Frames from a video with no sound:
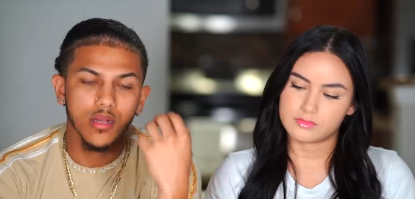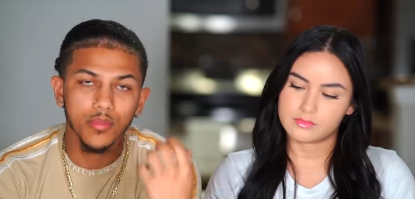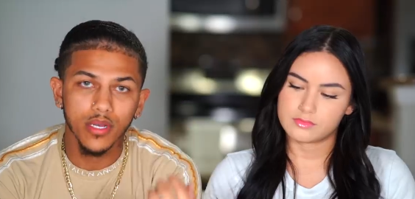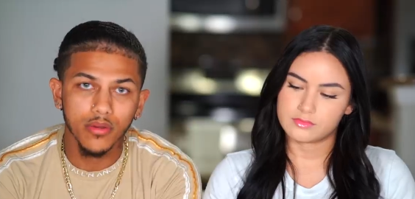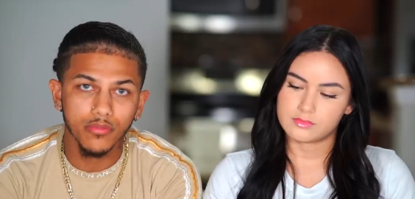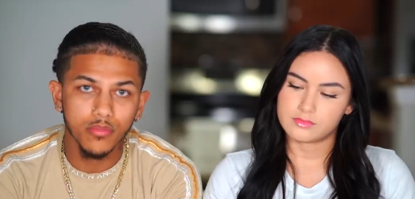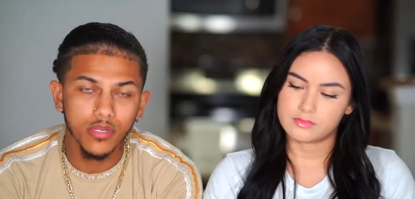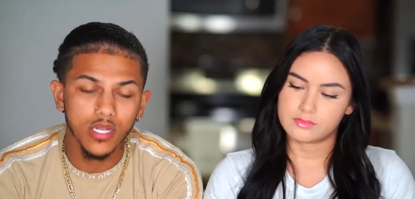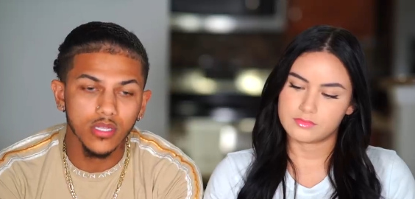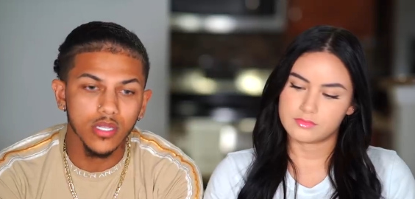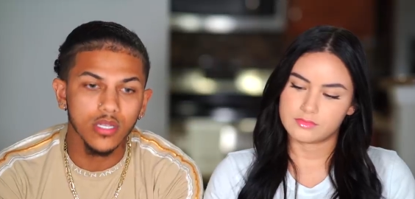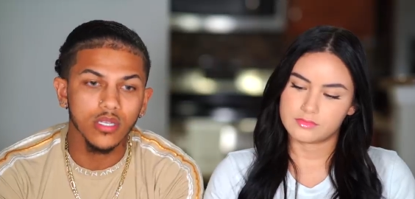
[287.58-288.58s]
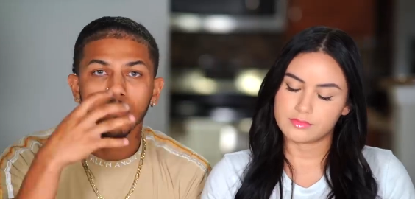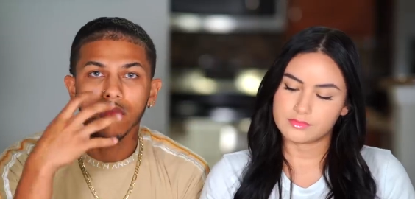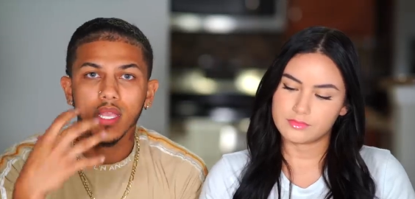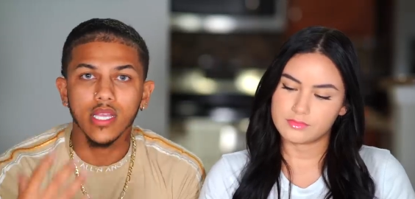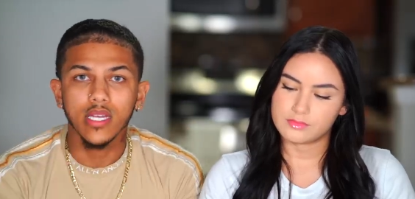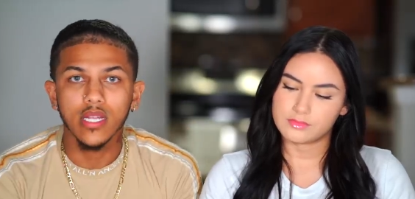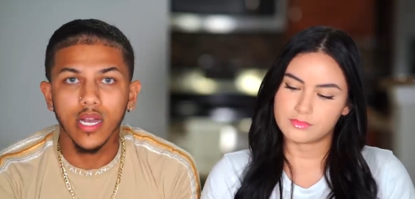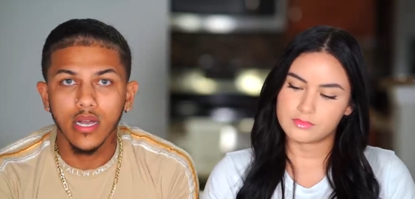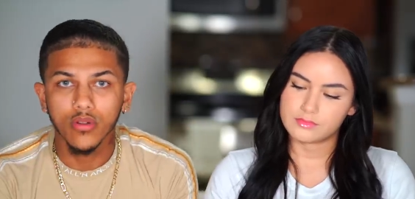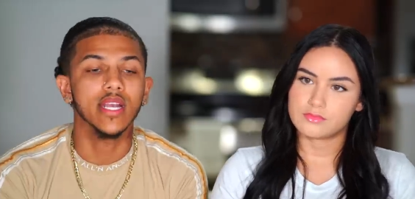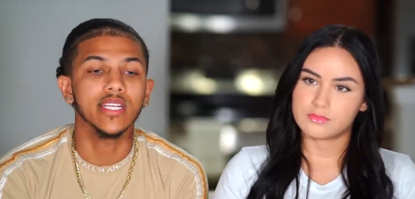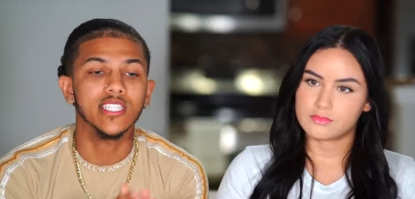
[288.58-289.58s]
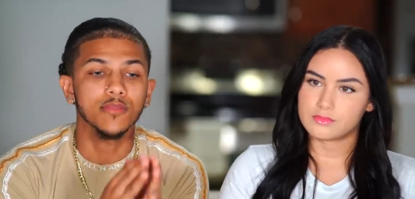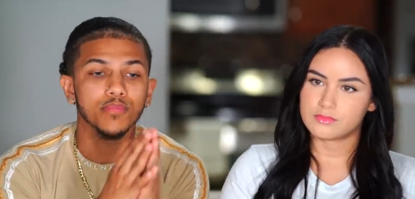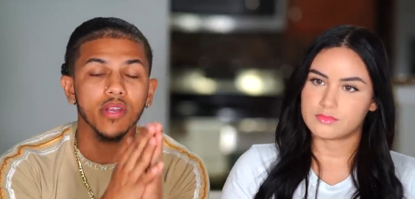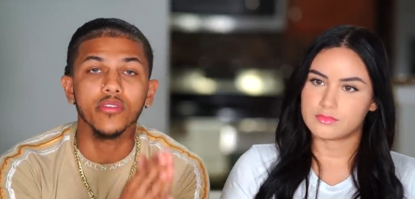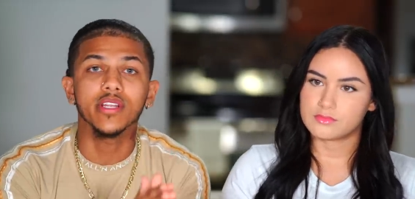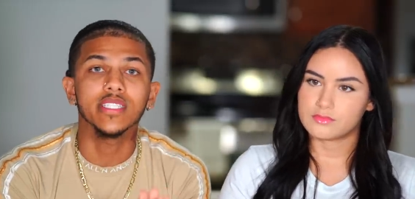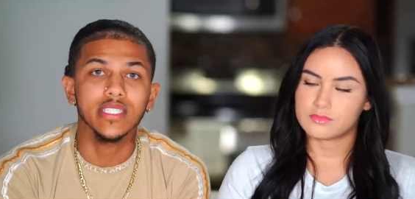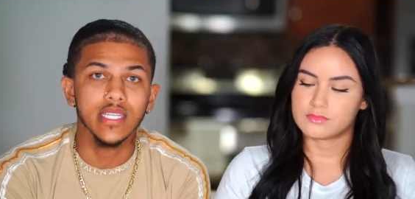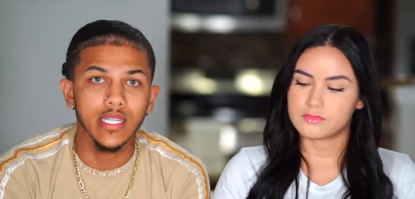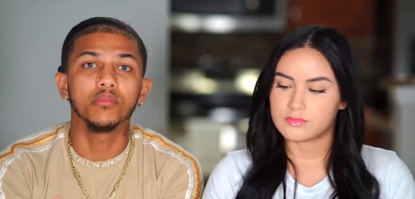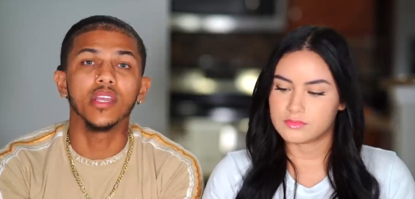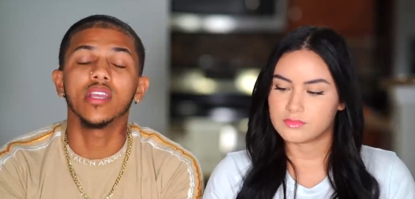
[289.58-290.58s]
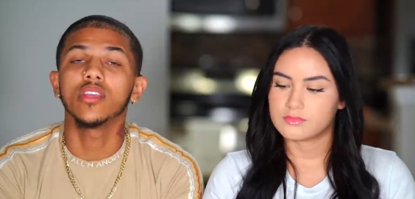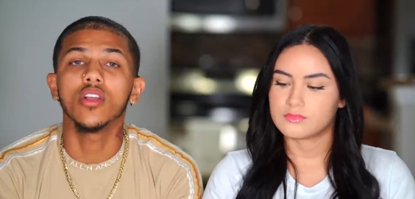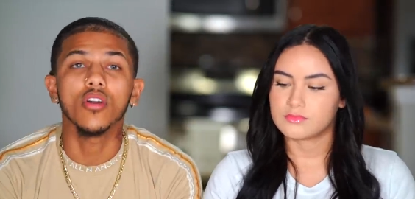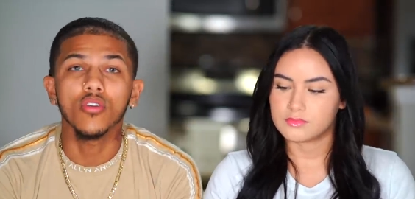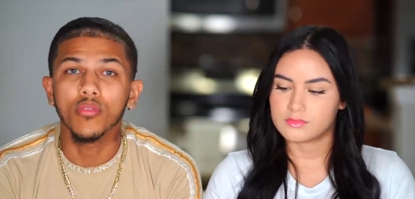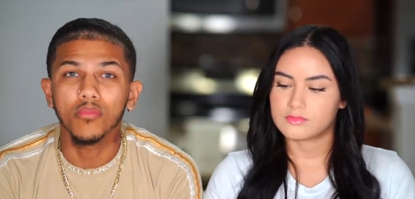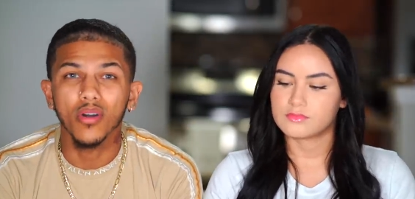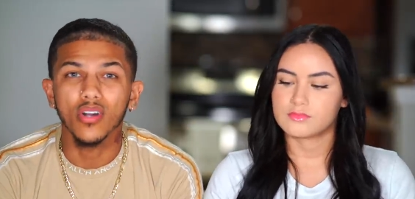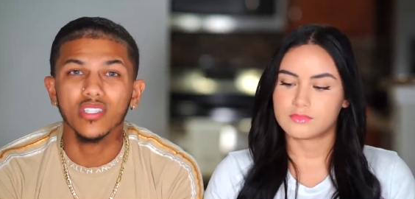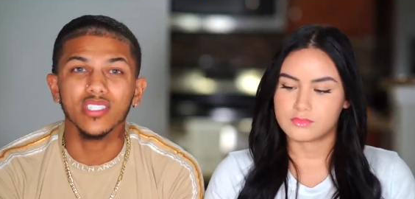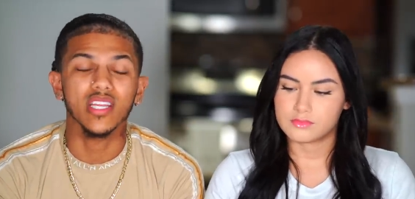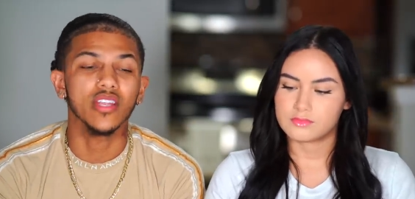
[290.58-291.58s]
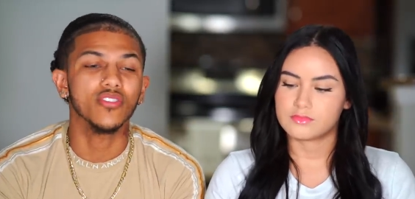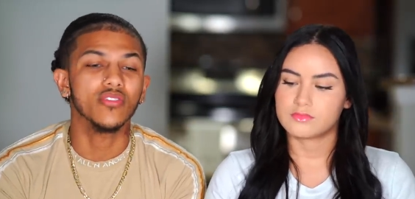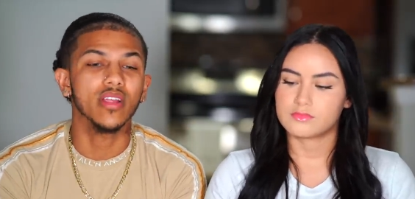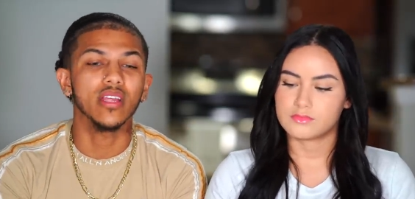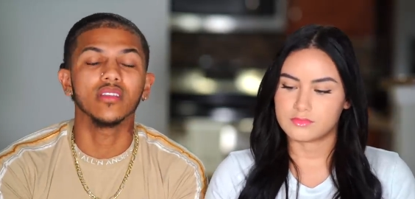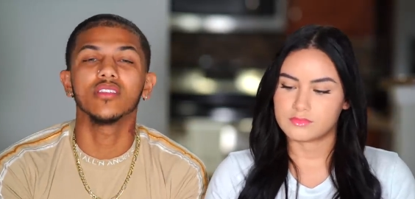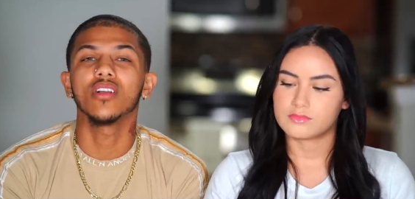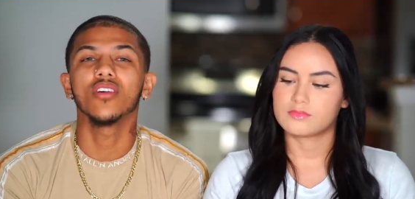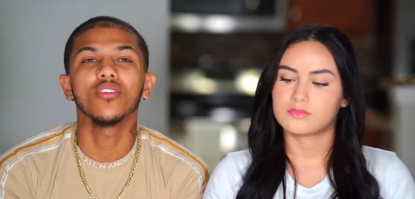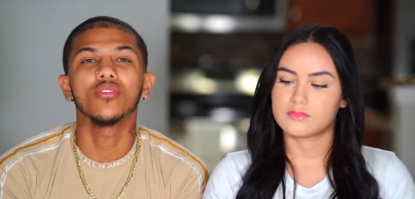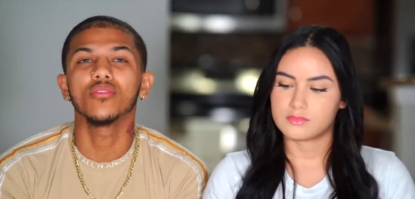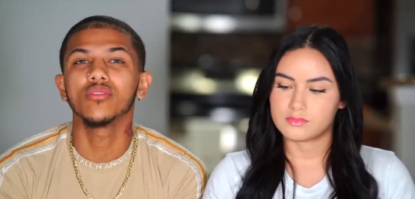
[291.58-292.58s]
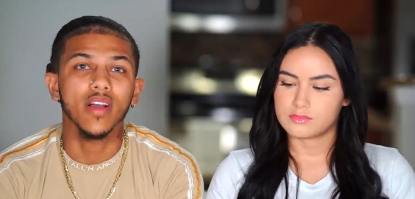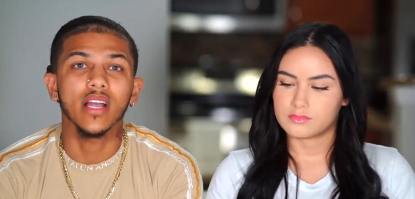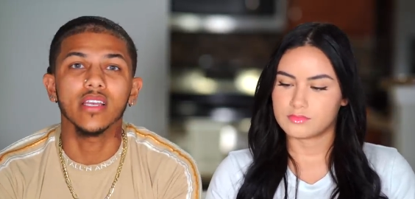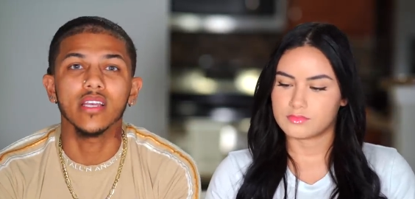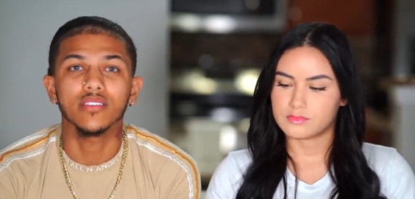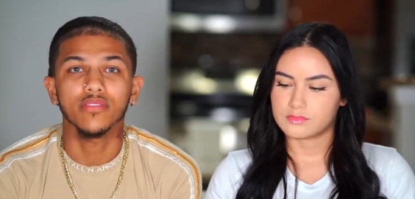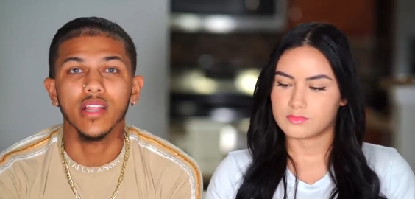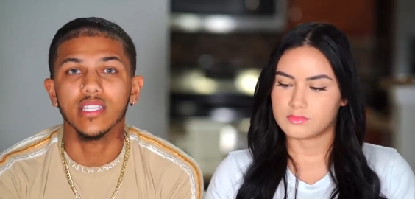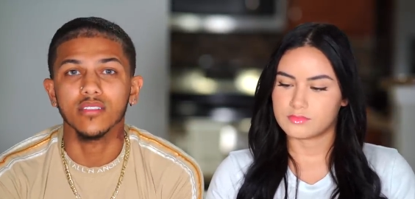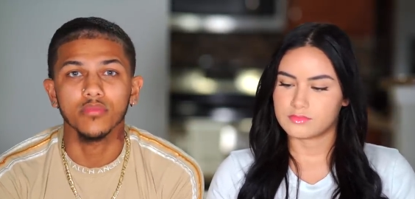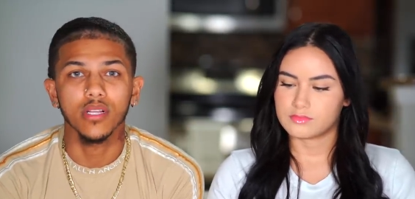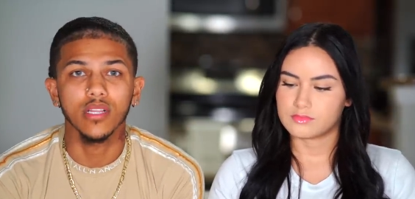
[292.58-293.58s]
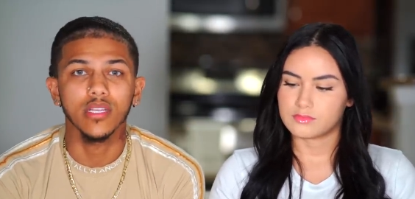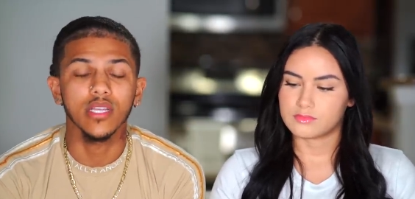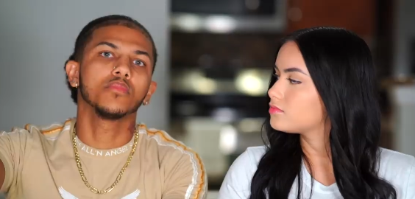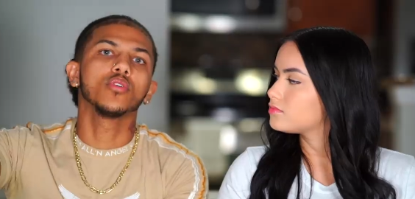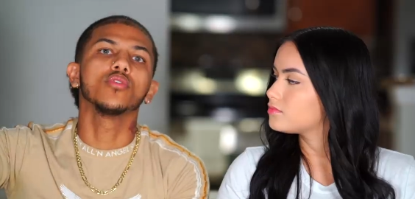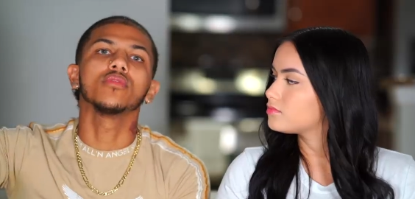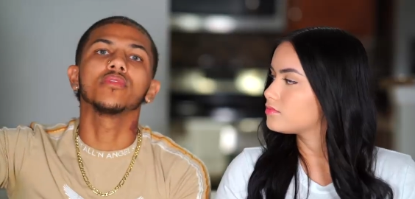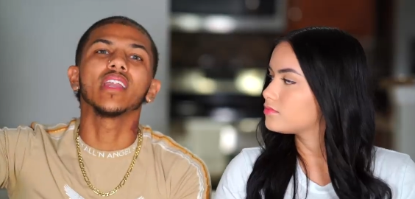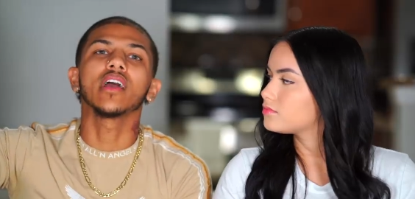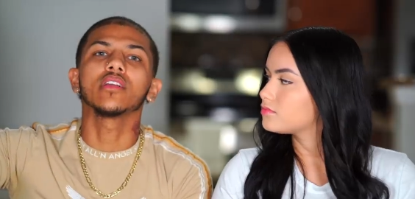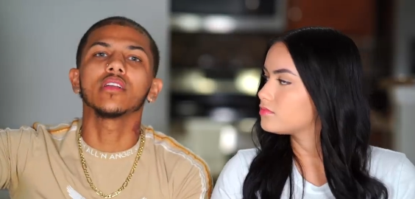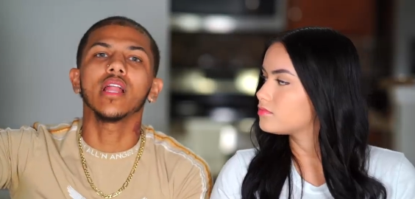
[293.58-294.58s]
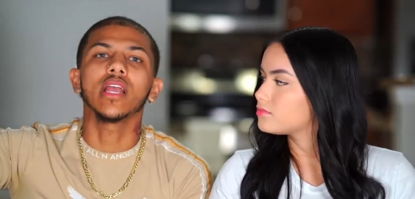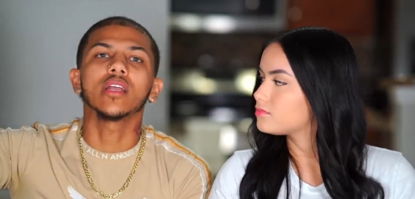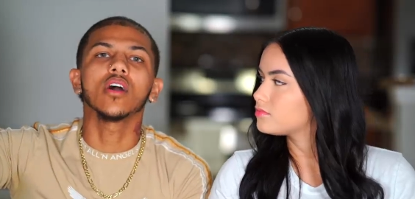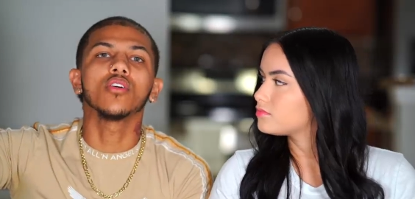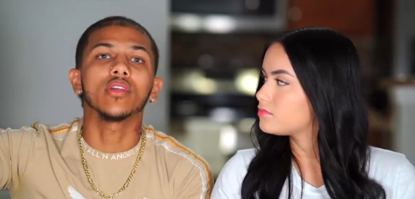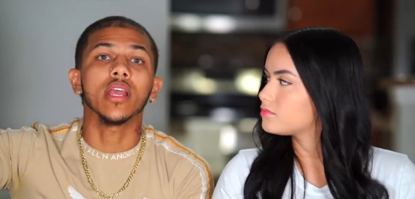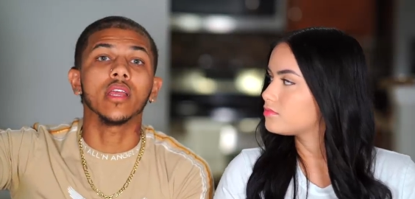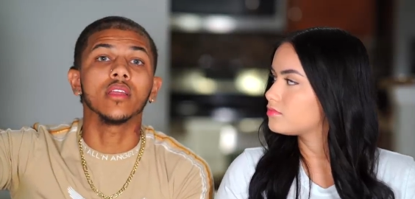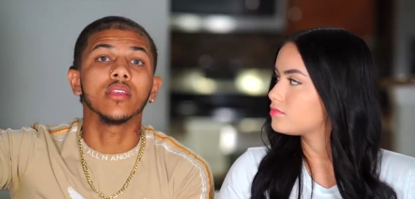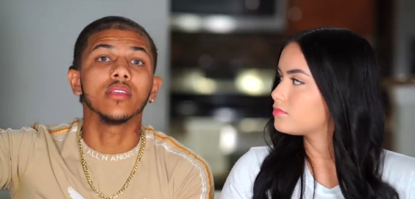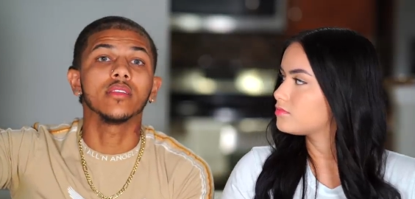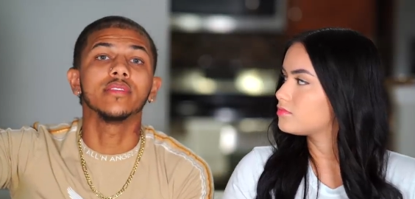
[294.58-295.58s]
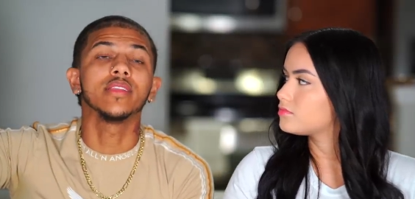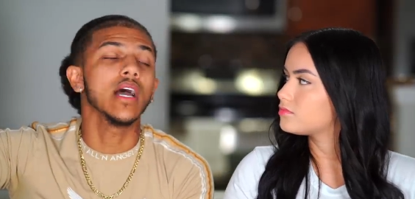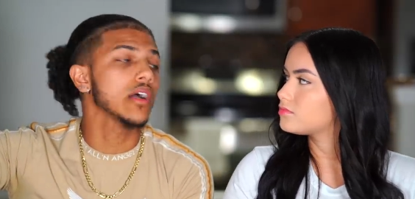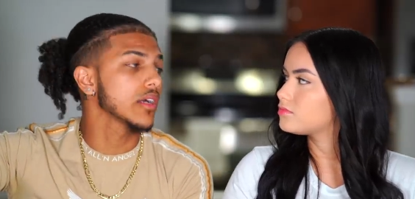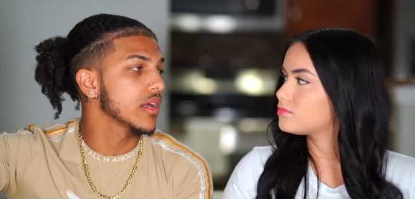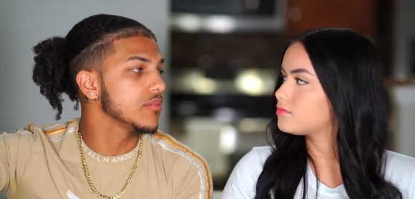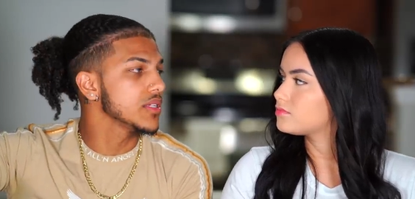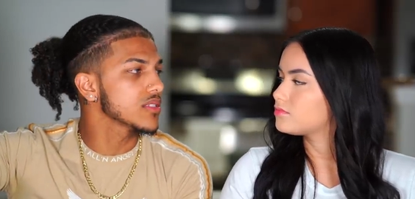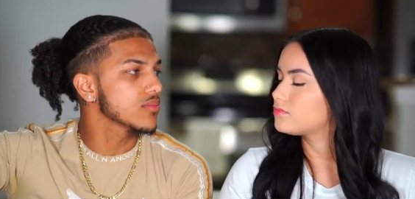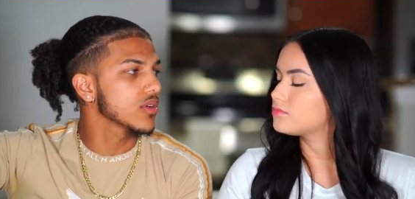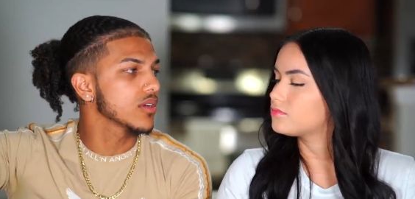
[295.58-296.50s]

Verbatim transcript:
Speaker 1: Coming up from nothing, making it out, experiencing being your own boss and creating your own finance flexibility. Poof, now you're like, okay, now I gotta be smart.